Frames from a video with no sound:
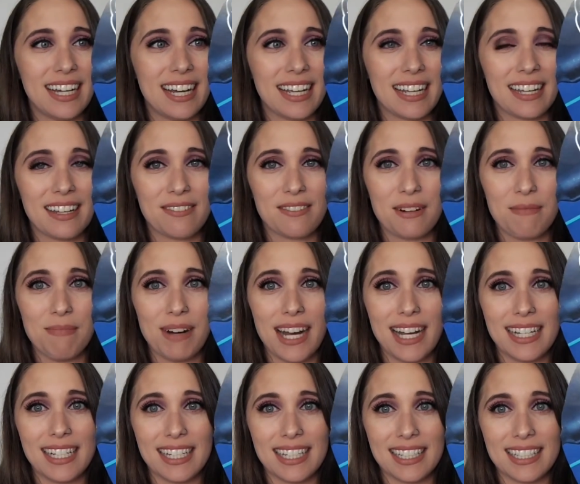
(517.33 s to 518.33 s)
I get
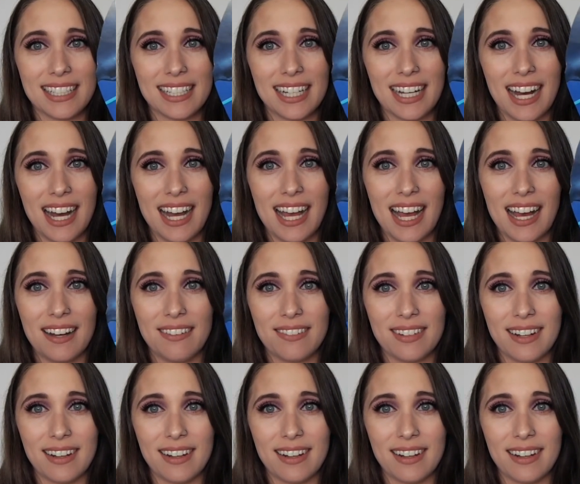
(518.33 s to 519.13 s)
reminded that I have